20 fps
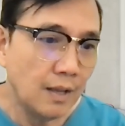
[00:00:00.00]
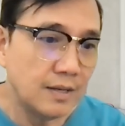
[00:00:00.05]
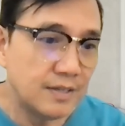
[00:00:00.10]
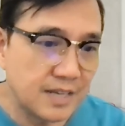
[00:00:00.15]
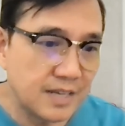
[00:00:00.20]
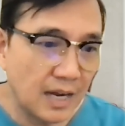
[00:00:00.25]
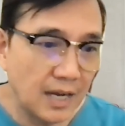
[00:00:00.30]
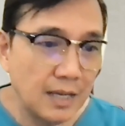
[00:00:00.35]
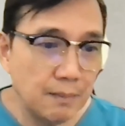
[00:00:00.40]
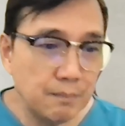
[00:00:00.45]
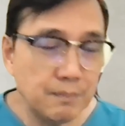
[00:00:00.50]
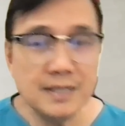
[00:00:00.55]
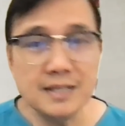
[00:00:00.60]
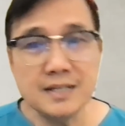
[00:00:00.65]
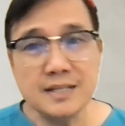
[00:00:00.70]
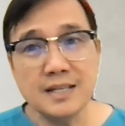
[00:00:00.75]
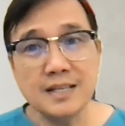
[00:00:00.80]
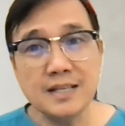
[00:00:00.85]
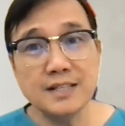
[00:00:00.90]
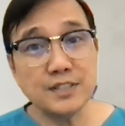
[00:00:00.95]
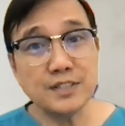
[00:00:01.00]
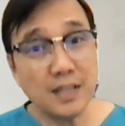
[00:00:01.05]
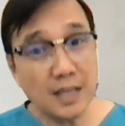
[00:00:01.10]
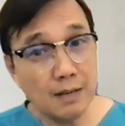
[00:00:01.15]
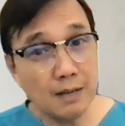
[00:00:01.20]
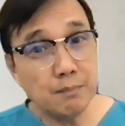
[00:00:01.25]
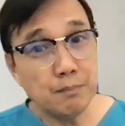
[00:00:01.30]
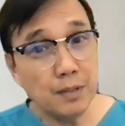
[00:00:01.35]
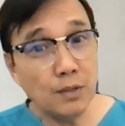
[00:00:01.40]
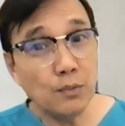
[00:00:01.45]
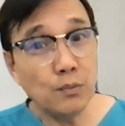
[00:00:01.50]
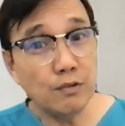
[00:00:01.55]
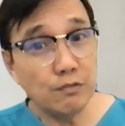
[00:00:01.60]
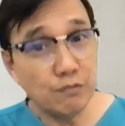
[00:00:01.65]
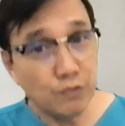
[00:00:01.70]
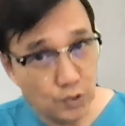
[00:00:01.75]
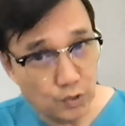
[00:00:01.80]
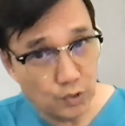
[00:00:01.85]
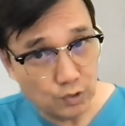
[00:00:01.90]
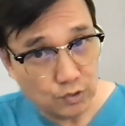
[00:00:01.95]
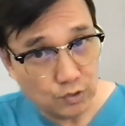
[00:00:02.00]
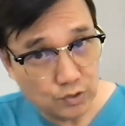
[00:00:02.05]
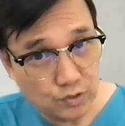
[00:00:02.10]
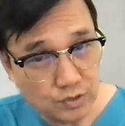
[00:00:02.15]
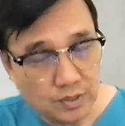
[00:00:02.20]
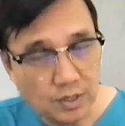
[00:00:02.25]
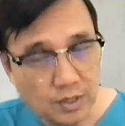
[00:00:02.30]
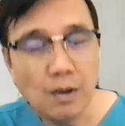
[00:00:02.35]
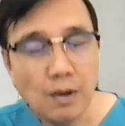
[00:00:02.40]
Diabetes can be reversed